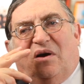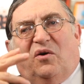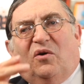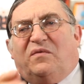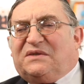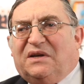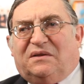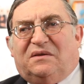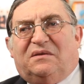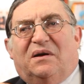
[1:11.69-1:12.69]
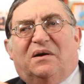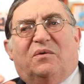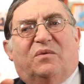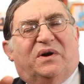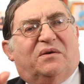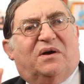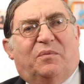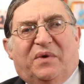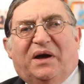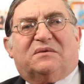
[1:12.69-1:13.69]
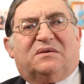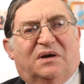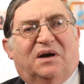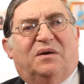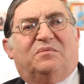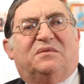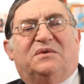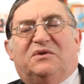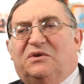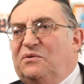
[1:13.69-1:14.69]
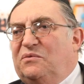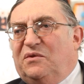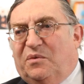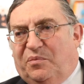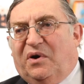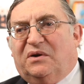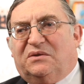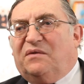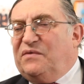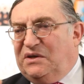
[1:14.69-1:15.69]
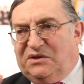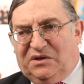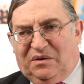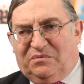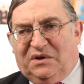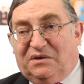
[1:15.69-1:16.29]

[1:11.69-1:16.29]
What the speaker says: All of a sudden, we're about to come to the part of Vehisha Amda.